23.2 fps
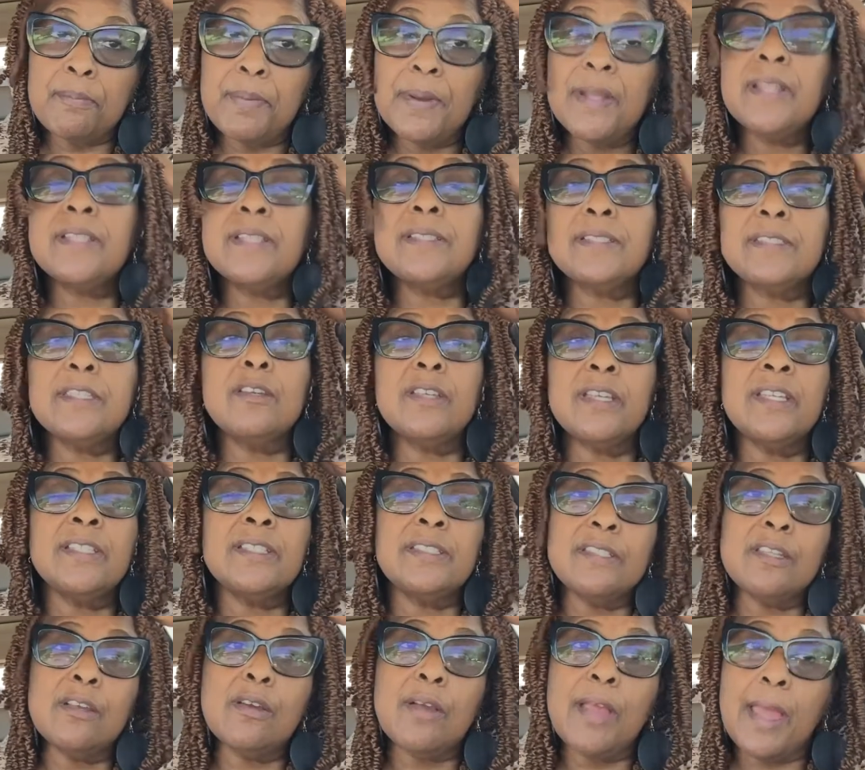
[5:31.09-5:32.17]
but it's
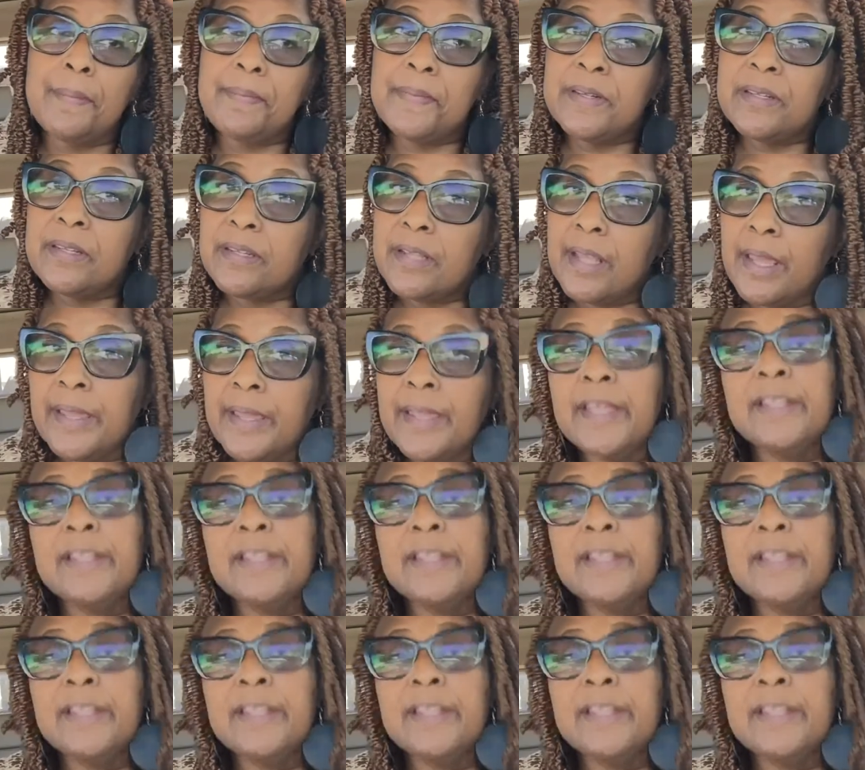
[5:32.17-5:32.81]
still happening today.